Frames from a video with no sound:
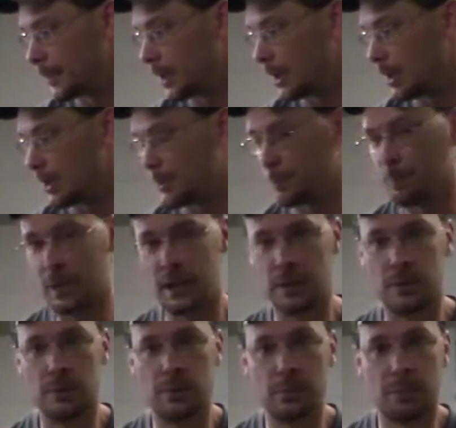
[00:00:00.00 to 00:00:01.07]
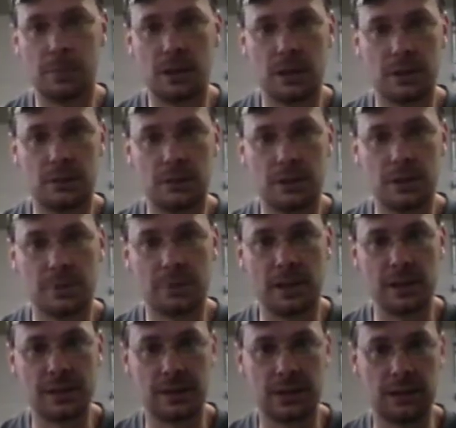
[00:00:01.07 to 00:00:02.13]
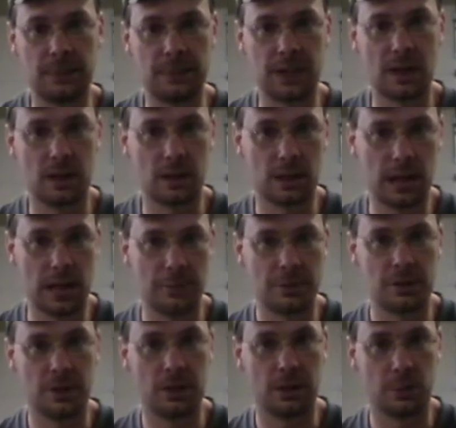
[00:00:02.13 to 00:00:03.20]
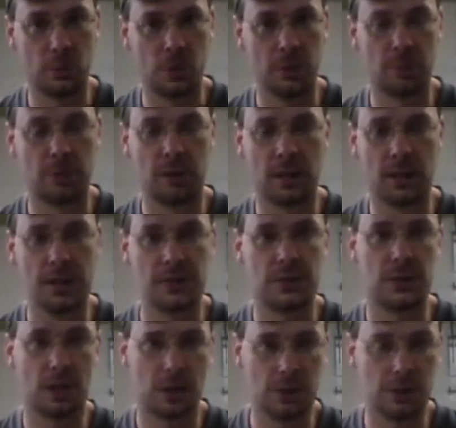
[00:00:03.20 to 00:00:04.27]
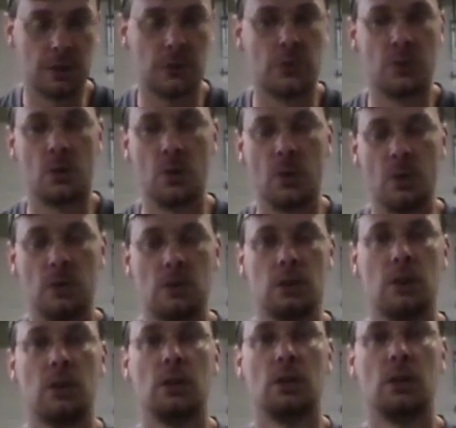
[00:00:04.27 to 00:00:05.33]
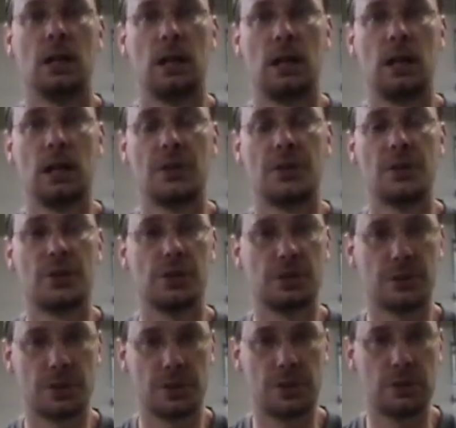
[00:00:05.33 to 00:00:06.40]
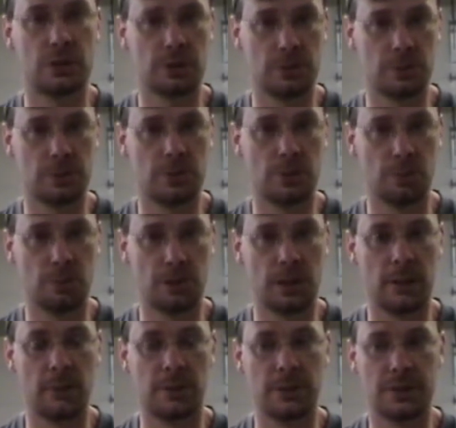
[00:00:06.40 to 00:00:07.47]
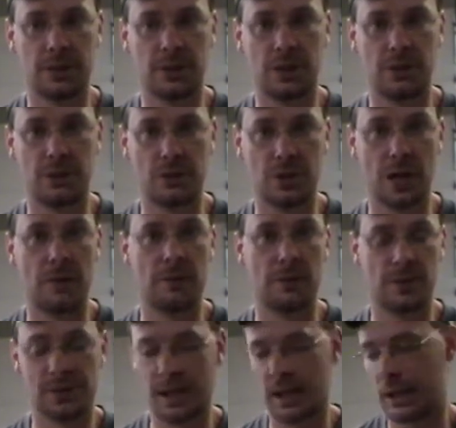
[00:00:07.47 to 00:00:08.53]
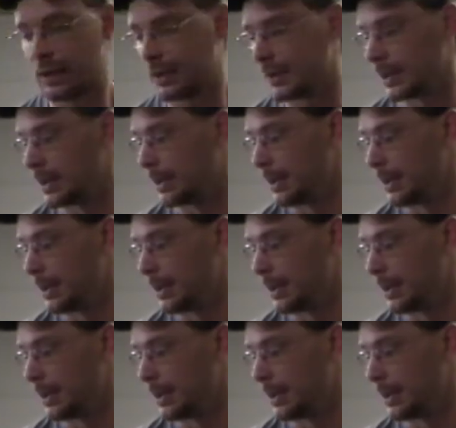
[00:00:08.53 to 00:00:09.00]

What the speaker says: It's meant to keep the helicopter in one place under control, so that you can play with the gyro settings.